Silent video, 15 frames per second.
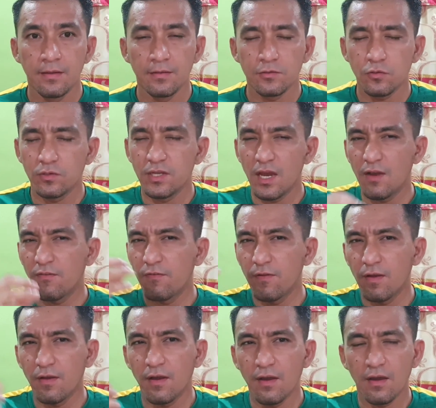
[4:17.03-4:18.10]
So there
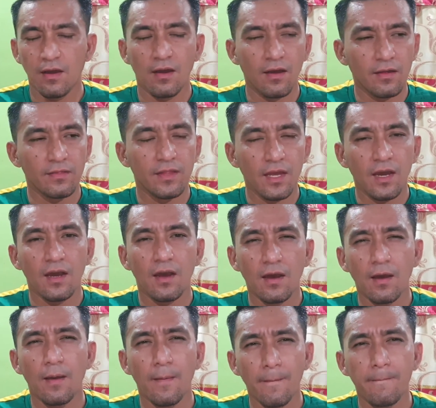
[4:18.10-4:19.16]

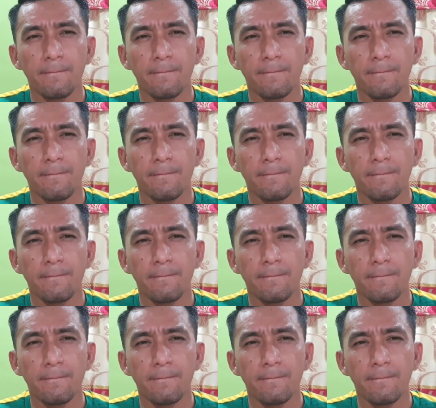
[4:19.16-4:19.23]
are